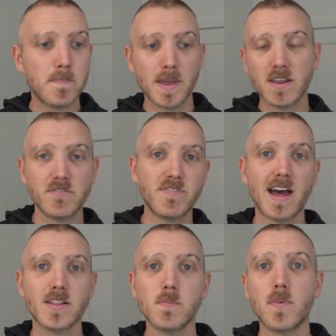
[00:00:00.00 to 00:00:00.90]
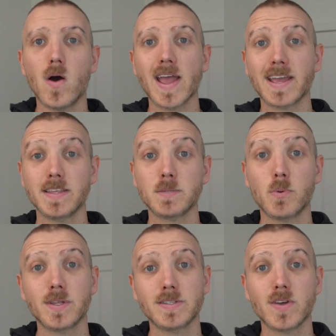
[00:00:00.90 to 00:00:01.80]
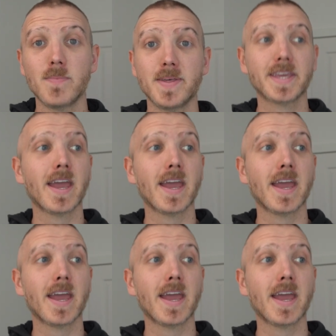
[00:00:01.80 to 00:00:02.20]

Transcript: better value buying at this point in time than